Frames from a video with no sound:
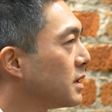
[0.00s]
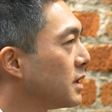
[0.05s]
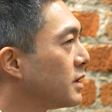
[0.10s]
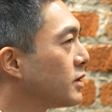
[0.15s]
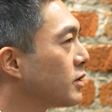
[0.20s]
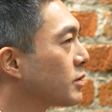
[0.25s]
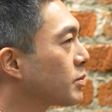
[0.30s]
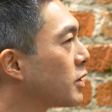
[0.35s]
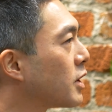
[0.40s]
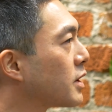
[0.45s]

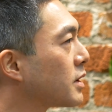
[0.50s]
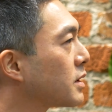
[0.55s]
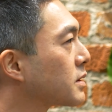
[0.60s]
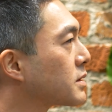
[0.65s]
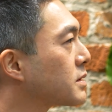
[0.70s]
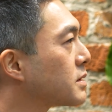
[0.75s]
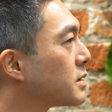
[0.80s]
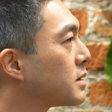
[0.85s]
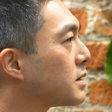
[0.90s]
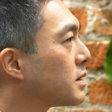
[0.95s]
in your
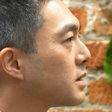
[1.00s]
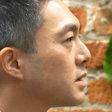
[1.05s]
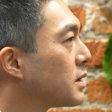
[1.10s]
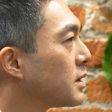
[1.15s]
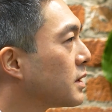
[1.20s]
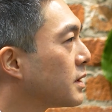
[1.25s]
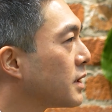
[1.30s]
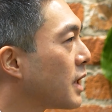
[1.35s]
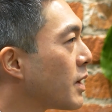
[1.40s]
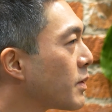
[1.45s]
product.
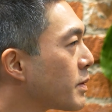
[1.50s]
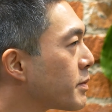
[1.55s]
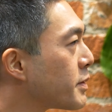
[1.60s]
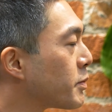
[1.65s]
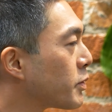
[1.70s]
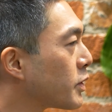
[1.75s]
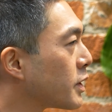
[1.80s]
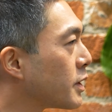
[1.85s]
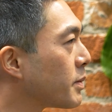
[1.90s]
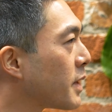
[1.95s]
That would be
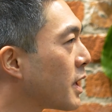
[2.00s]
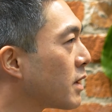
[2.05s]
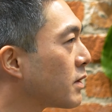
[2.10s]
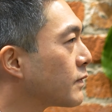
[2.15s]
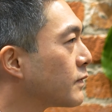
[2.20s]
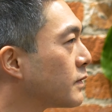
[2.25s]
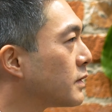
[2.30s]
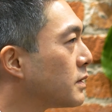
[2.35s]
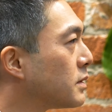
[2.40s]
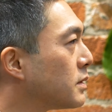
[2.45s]
pretty
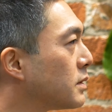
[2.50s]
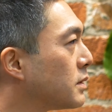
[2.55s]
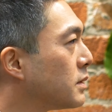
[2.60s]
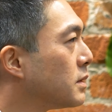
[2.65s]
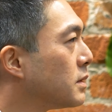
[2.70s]
powerful.